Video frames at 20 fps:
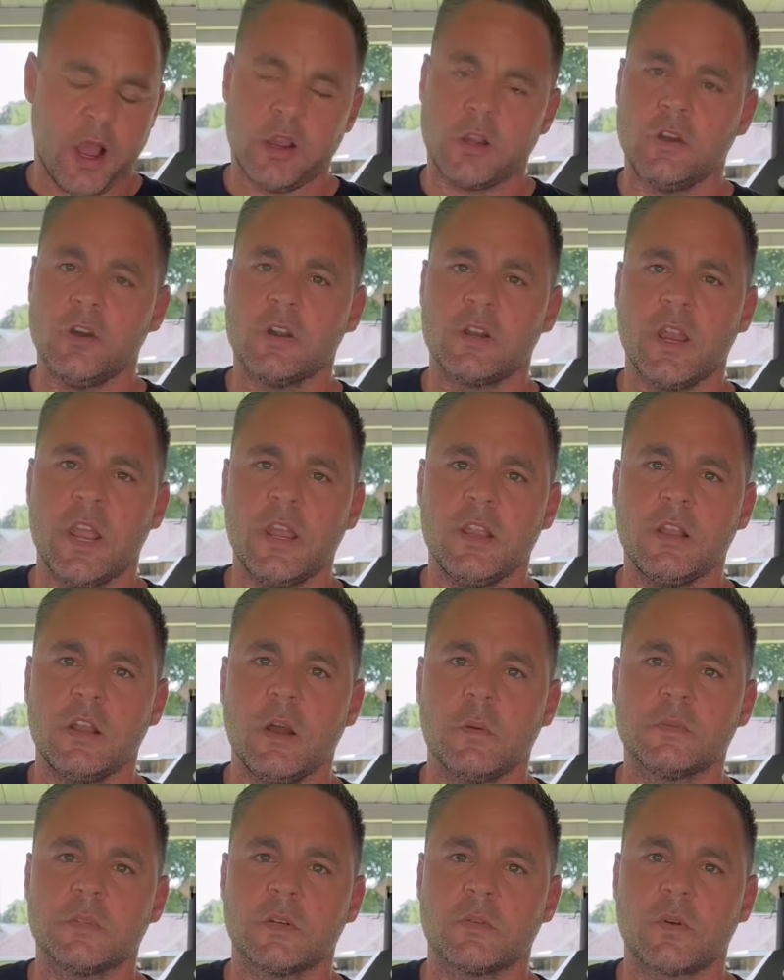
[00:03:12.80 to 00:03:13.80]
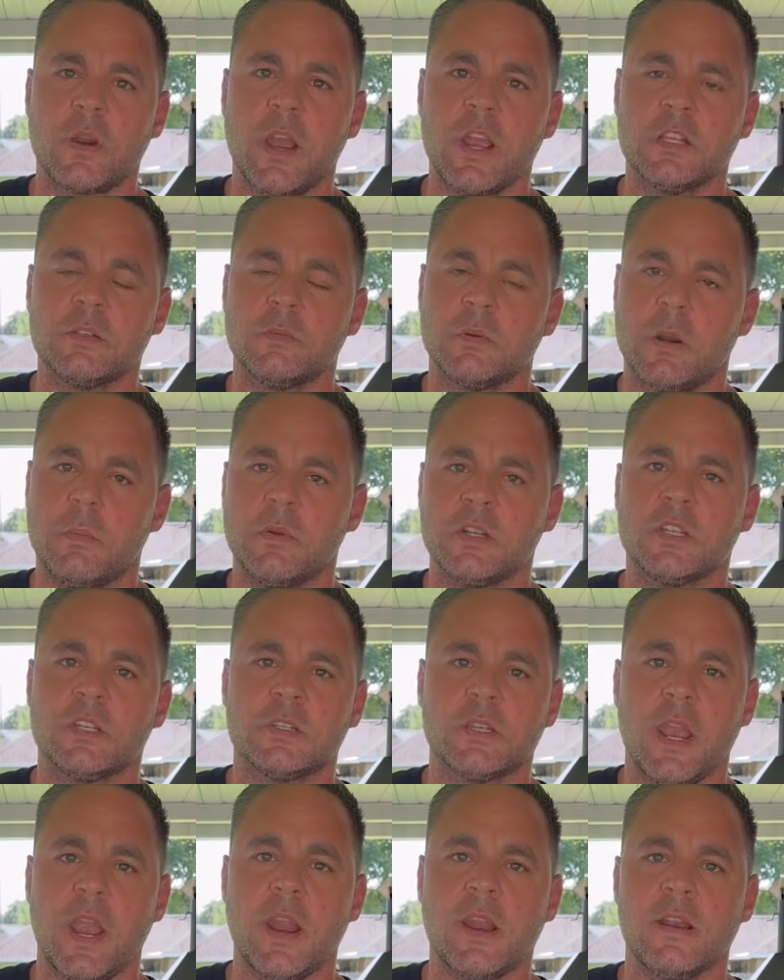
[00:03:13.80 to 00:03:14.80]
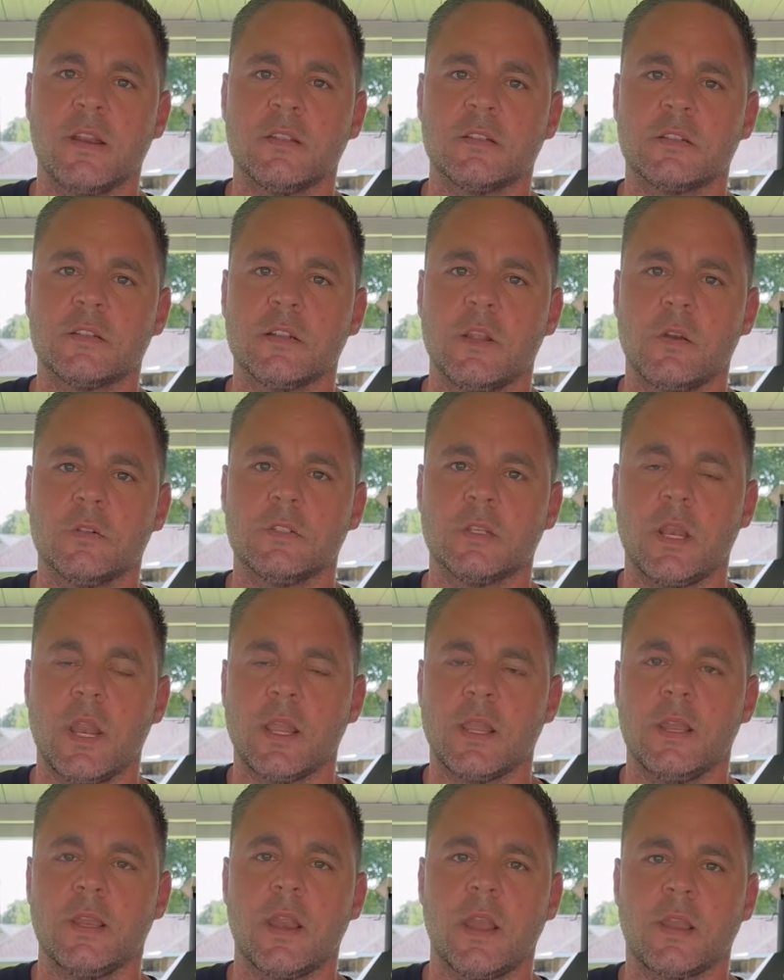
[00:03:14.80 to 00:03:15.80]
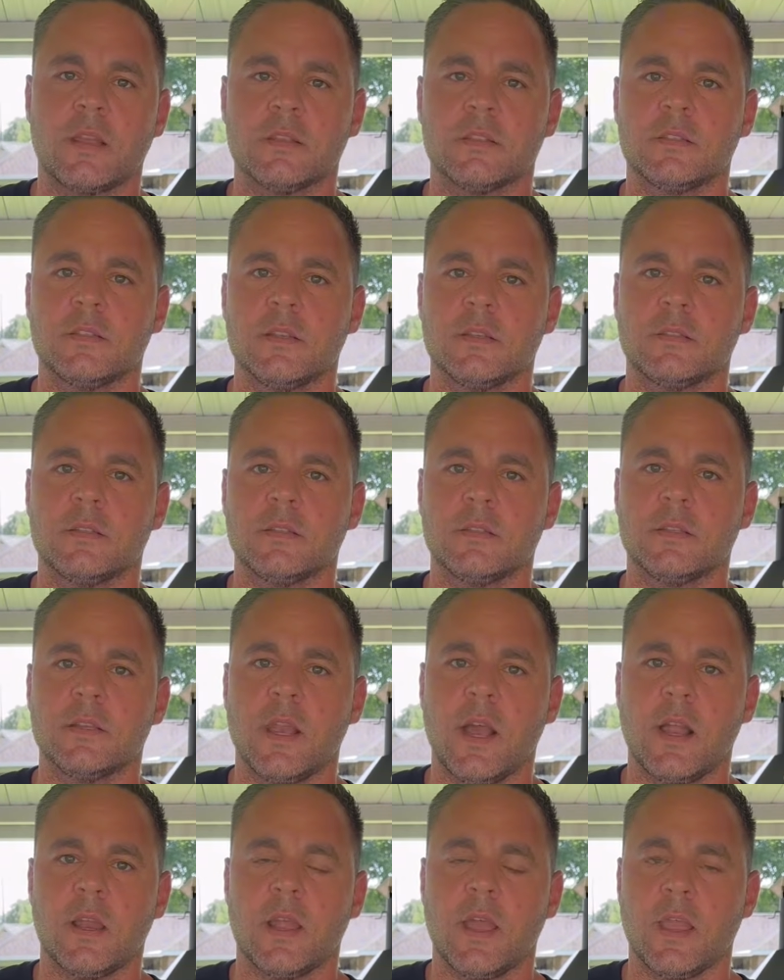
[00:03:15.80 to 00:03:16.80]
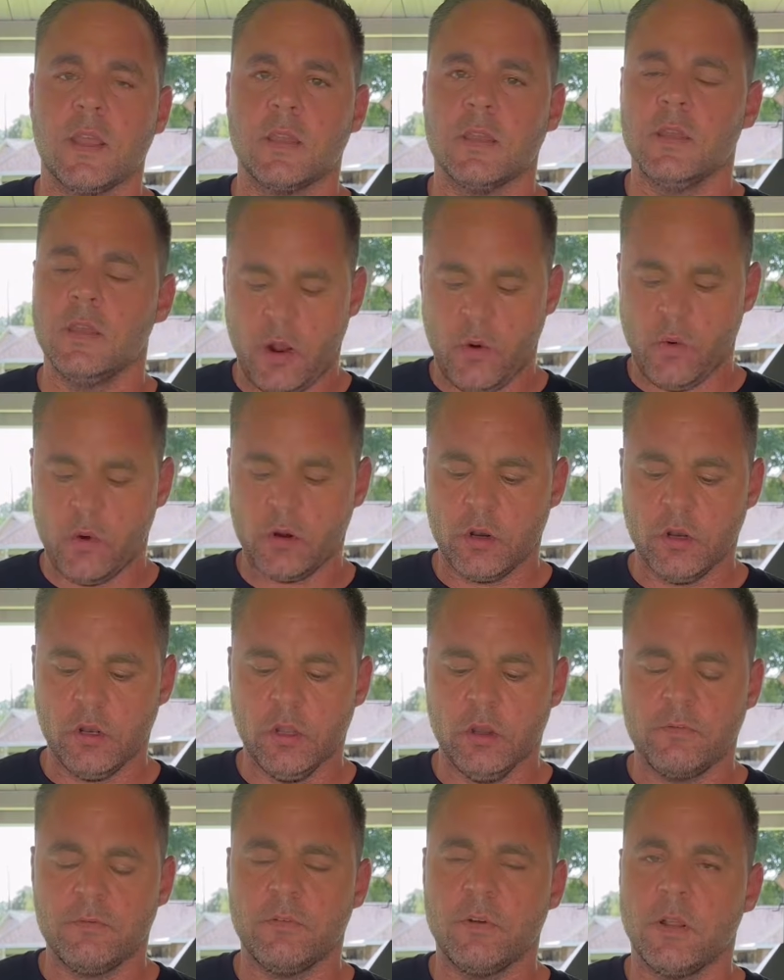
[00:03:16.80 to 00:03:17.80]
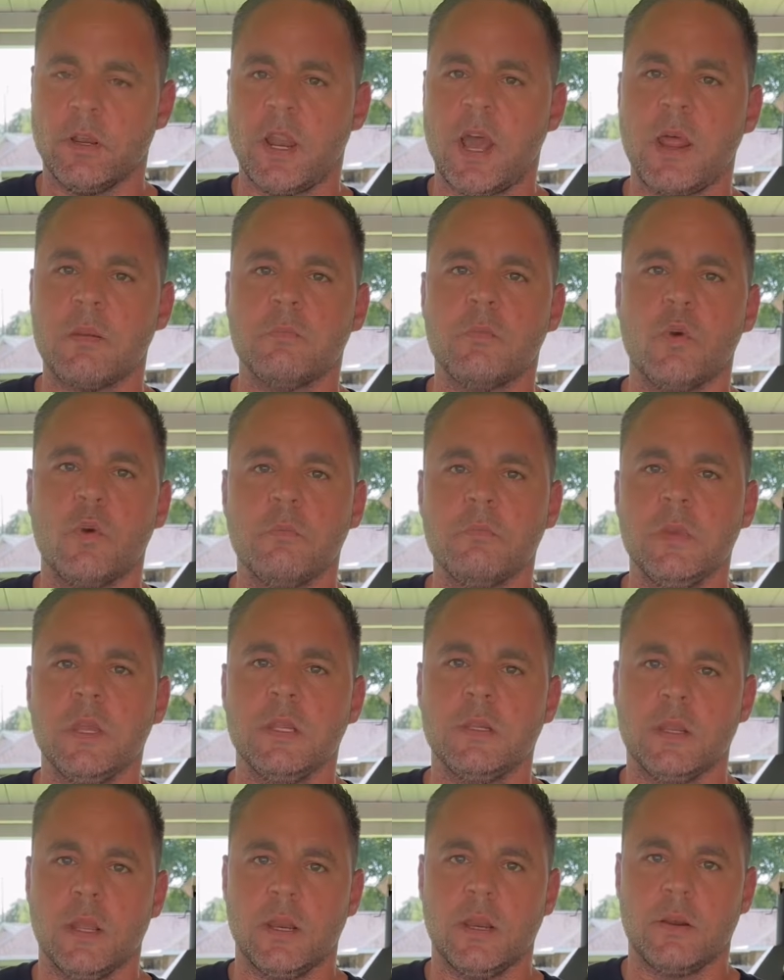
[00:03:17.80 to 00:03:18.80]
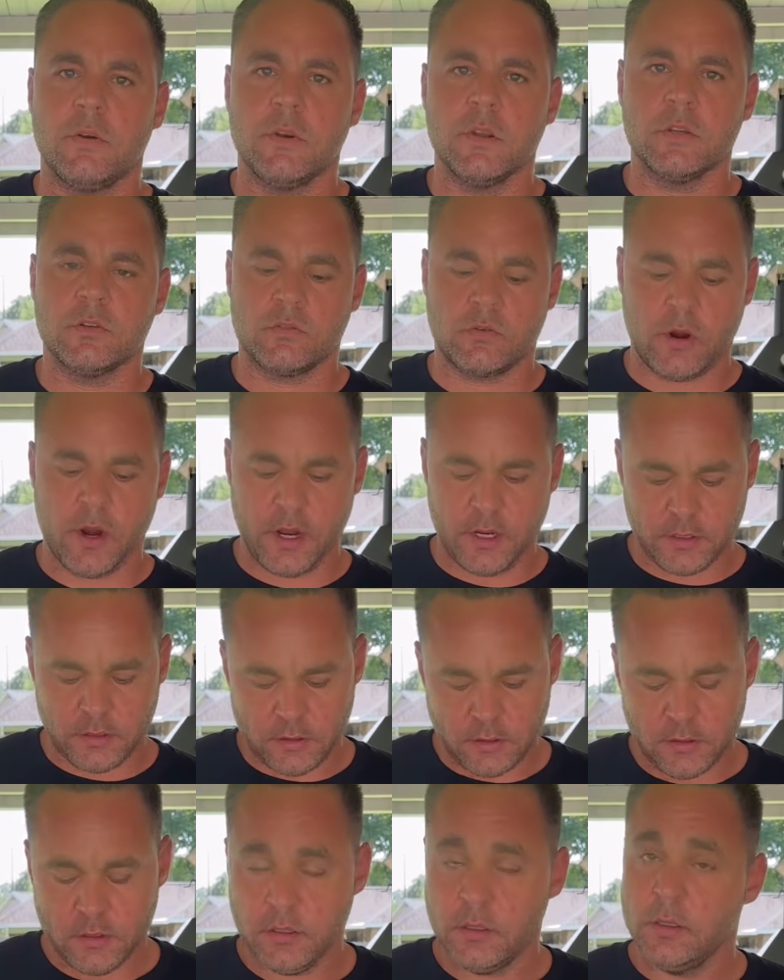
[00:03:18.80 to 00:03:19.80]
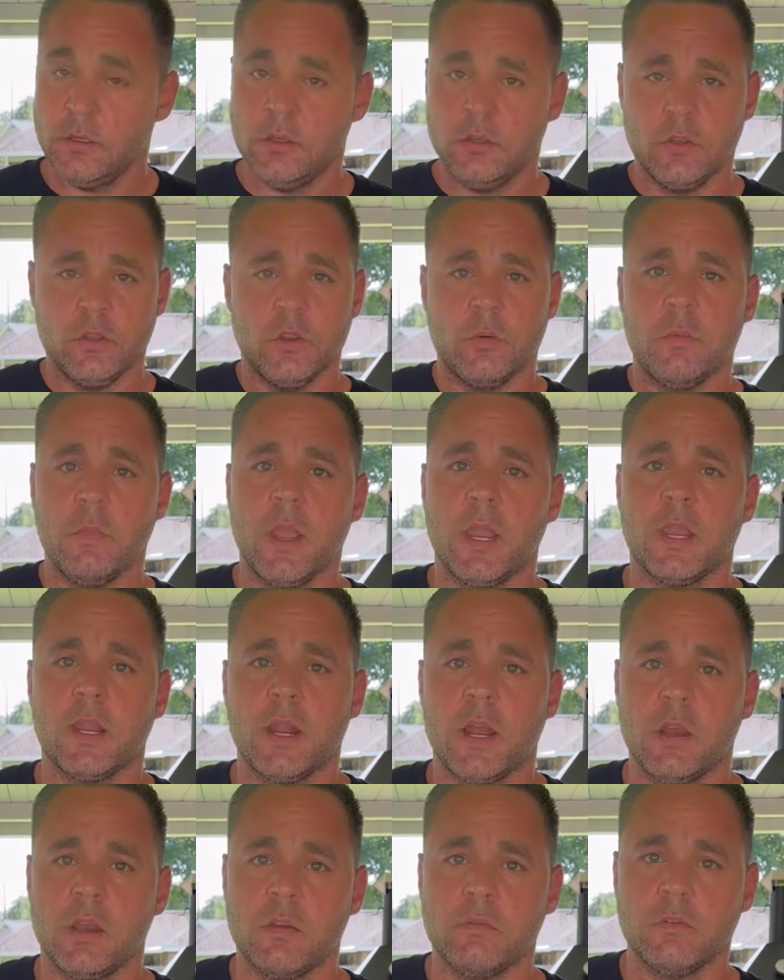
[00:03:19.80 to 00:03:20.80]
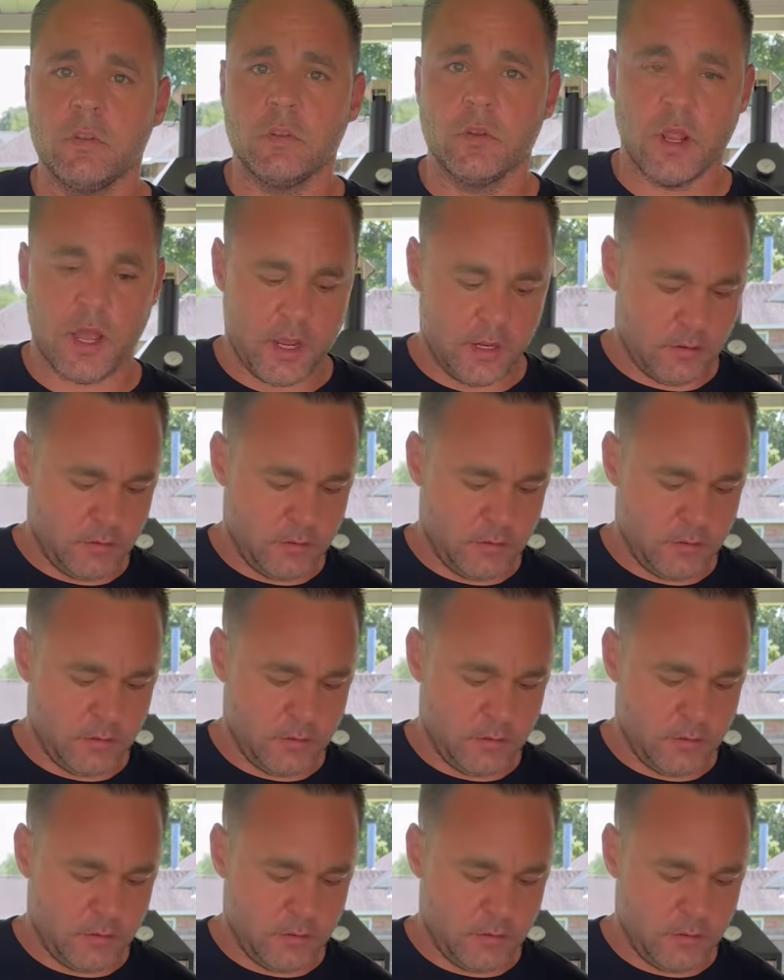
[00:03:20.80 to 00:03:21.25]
cooked 8 cups of rice, but I'm going to just add it in slow till I get that consistency I like. I want to look for a lot more meat than there is rice. You can make it however you like.